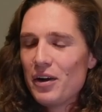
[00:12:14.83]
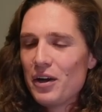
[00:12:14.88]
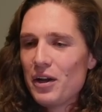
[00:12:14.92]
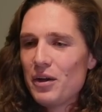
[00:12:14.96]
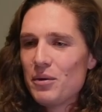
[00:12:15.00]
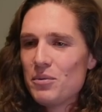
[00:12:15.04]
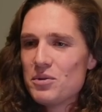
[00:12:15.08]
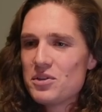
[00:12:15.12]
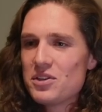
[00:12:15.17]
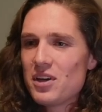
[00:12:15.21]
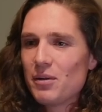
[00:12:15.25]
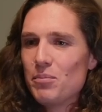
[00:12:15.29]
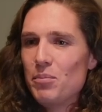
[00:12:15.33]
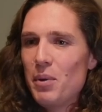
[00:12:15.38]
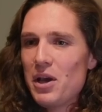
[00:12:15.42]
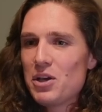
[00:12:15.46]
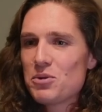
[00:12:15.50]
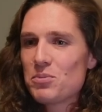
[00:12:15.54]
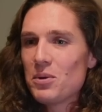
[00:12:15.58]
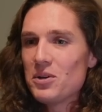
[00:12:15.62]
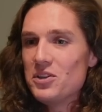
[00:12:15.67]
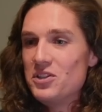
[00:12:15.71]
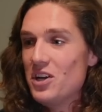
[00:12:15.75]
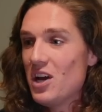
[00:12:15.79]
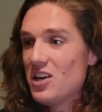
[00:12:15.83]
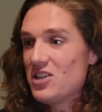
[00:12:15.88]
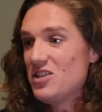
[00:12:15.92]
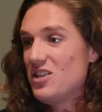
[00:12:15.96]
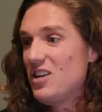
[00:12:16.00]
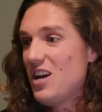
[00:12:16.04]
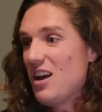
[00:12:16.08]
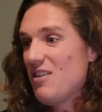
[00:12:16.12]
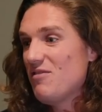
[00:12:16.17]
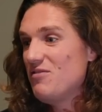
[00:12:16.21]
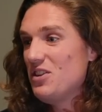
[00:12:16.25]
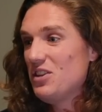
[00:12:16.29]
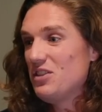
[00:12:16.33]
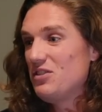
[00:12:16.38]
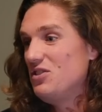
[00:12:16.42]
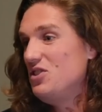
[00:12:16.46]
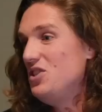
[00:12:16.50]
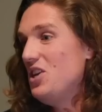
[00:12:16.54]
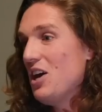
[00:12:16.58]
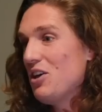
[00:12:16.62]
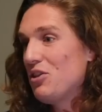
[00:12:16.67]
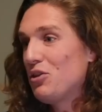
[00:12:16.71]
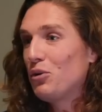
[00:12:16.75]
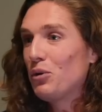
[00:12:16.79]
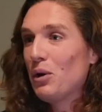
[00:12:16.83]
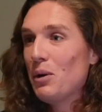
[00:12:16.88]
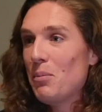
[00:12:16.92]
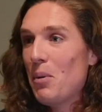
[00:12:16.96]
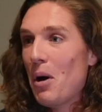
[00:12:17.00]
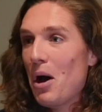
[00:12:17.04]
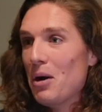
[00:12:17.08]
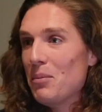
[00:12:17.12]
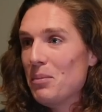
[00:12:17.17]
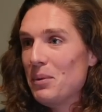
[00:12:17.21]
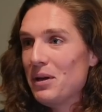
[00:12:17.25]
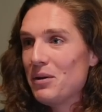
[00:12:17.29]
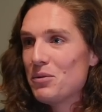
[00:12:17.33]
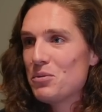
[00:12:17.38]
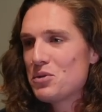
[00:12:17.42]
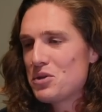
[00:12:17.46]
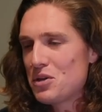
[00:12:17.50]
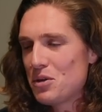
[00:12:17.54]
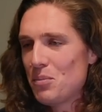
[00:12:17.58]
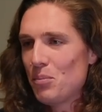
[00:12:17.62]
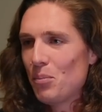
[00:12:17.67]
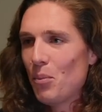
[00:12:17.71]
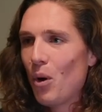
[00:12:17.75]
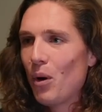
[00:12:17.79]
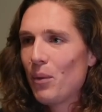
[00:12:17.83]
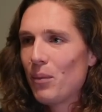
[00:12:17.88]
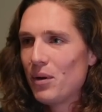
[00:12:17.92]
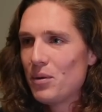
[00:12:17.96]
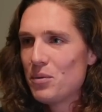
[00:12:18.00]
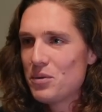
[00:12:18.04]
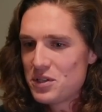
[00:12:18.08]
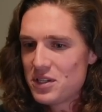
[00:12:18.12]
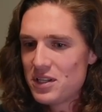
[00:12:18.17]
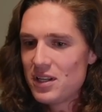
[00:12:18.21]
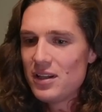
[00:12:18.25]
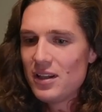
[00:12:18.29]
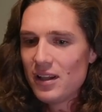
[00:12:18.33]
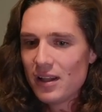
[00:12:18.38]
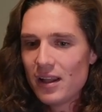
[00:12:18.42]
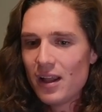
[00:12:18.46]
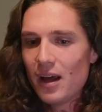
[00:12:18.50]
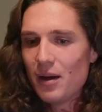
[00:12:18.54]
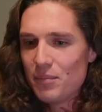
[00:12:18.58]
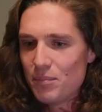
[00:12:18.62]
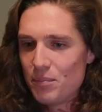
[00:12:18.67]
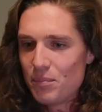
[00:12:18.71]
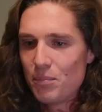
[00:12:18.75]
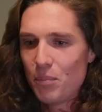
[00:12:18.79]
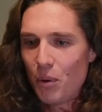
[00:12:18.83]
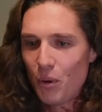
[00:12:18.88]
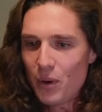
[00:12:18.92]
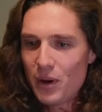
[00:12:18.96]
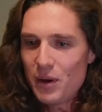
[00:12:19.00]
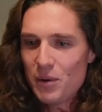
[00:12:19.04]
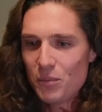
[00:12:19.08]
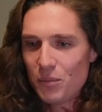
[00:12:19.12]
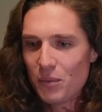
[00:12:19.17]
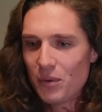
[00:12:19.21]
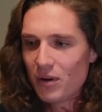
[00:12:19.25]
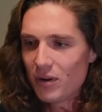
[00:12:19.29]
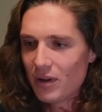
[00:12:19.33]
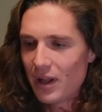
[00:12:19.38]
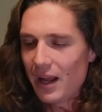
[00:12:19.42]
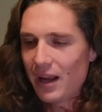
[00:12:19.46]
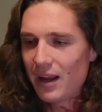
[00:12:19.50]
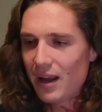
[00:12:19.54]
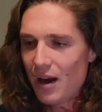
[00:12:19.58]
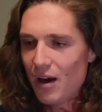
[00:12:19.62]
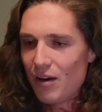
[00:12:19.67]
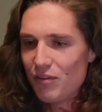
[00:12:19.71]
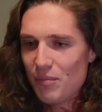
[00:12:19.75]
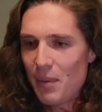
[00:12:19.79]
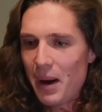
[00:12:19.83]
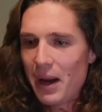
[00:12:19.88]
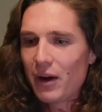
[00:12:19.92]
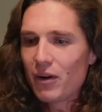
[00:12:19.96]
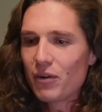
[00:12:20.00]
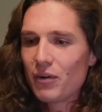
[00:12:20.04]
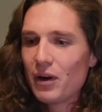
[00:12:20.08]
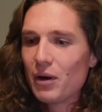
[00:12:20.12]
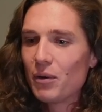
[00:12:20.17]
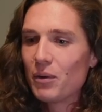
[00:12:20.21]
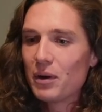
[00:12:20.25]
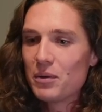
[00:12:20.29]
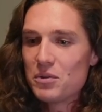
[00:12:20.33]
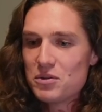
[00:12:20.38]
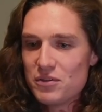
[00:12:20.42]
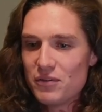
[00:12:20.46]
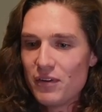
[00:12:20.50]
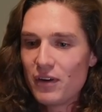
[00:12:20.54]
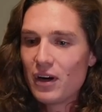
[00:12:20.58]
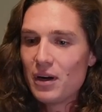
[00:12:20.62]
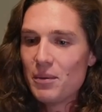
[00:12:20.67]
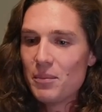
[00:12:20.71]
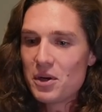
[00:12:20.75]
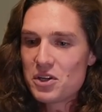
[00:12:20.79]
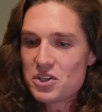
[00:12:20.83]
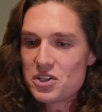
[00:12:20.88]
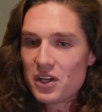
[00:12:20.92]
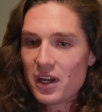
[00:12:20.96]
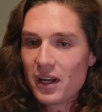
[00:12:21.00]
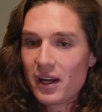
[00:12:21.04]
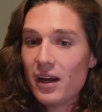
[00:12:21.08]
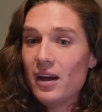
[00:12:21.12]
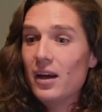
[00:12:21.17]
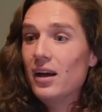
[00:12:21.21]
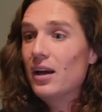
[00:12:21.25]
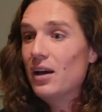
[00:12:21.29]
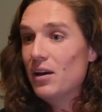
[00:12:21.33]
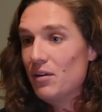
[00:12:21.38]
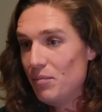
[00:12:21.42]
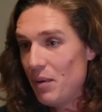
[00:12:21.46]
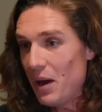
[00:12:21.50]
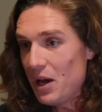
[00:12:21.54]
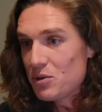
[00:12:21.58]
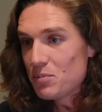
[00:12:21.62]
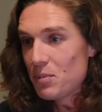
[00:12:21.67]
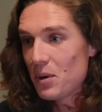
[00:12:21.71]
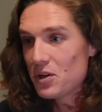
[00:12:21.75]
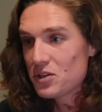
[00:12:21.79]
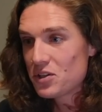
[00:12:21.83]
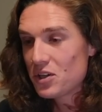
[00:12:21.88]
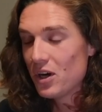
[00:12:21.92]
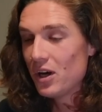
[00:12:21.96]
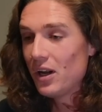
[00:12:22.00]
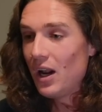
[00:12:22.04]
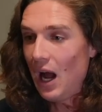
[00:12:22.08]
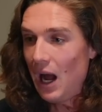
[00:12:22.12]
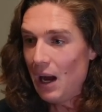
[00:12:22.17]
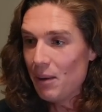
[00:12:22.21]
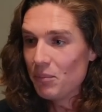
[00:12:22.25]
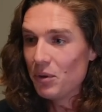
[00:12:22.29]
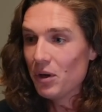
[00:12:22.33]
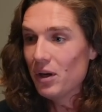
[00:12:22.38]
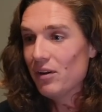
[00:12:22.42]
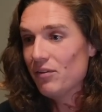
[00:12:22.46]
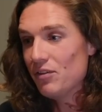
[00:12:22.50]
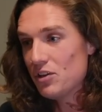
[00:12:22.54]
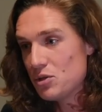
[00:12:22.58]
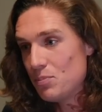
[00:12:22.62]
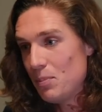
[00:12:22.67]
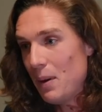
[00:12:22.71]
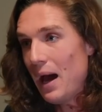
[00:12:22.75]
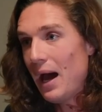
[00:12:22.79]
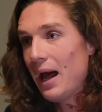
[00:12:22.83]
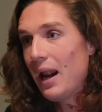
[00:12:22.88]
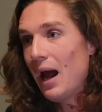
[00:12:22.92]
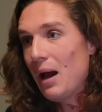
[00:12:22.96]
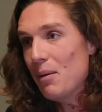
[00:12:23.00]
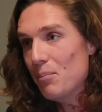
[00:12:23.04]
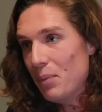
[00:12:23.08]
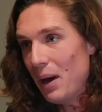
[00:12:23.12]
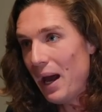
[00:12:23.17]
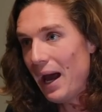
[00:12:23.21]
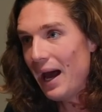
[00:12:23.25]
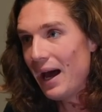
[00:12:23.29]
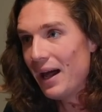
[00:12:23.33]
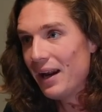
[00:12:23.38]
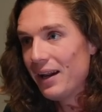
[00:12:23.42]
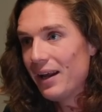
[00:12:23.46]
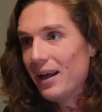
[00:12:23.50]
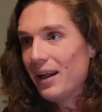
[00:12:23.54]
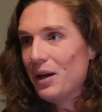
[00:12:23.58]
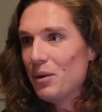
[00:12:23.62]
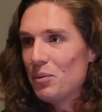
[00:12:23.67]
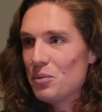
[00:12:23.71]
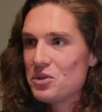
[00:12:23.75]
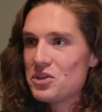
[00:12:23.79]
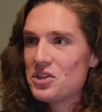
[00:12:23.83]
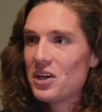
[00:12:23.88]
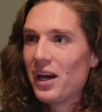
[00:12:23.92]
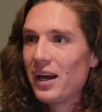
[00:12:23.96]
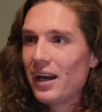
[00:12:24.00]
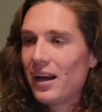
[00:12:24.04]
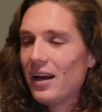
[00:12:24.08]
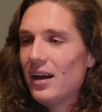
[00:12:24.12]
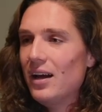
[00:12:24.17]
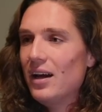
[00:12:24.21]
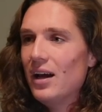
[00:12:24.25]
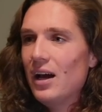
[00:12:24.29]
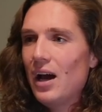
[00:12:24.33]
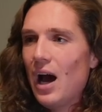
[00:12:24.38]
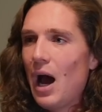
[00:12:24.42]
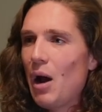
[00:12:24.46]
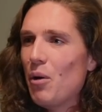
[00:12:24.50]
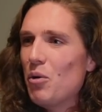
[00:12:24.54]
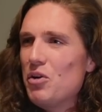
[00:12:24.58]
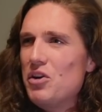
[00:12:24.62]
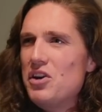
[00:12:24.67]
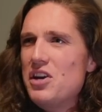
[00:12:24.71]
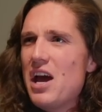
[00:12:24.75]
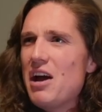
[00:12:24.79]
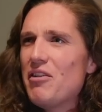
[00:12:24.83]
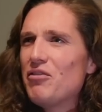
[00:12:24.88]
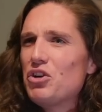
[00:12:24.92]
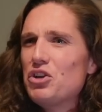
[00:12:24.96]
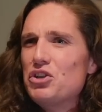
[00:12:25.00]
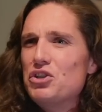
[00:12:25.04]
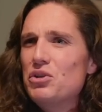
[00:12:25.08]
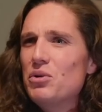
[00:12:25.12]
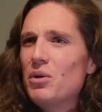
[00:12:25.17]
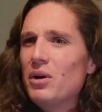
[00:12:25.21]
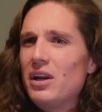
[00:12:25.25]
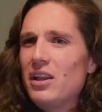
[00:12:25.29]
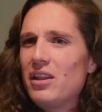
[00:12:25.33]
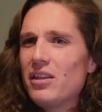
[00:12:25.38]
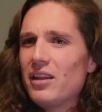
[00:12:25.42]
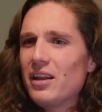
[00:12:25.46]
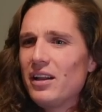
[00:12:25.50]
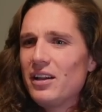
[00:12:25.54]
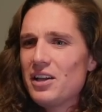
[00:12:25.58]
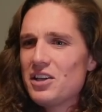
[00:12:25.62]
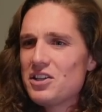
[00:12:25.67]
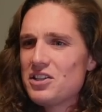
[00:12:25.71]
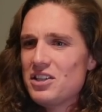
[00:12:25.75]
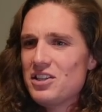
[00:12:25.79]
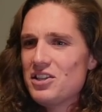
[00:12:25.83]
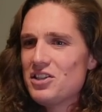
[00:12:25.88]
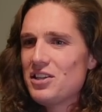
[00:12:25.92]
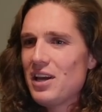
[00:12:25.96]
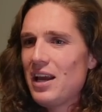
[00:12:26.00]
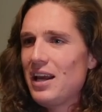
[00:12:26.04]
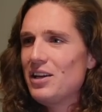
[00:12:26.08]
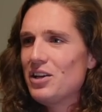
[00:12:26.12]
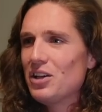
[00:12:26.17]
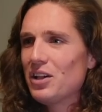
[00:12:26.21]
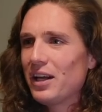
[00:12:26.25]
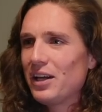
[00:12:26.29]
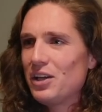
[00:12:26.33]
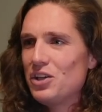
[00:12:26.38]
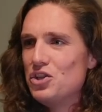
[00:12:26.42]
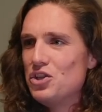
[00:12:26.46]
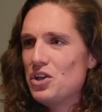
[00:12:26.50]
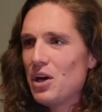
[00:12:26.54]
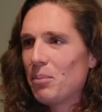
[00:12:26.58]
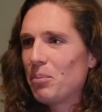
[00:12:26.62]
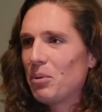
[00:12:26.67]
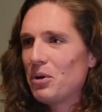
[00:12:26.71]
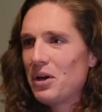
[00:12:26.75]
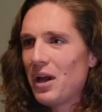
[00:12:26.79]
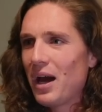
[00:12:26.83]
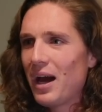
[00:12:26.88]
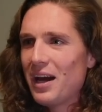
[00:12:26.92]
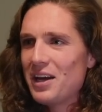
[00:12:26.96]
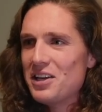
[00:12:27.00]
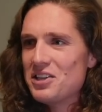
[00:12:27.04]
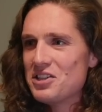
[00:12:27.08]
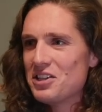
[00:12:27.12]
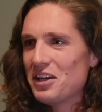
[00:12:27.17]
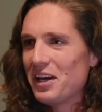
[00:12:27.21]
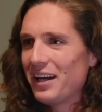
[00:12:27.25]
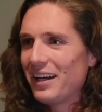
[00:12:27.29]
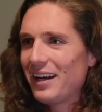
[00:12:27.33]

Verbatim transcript: It was like baseball doesn't have this death grip on me. It was a more, it was in the point or like of my career where it was very much like if baseball's good, I'm good. If it's bad, I'm bad. And it was like I would never do anything this insane to like jeopardize.